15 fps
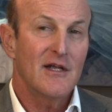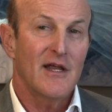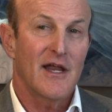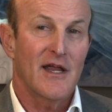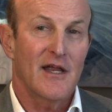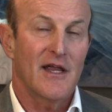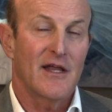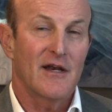
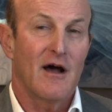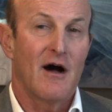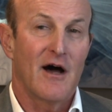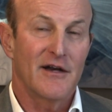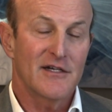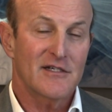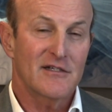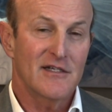And
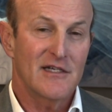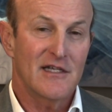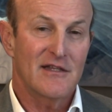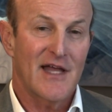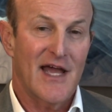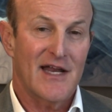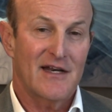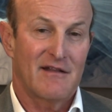honestly,
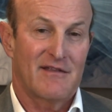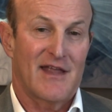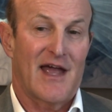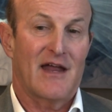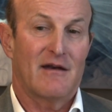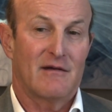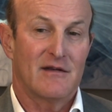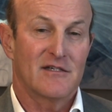
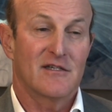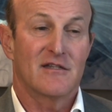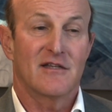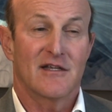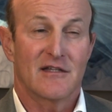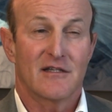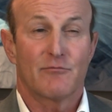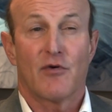that is the
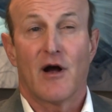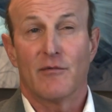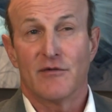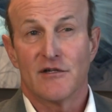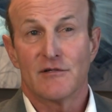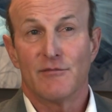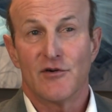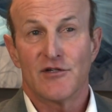thing that
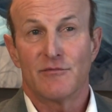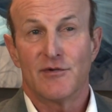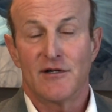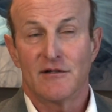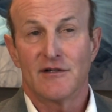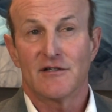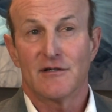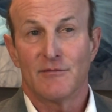probably is most
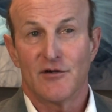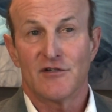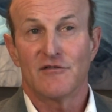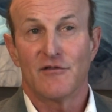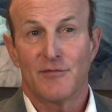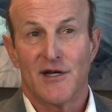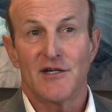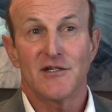appealing to most of
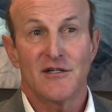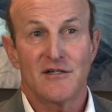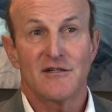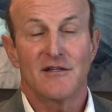the patients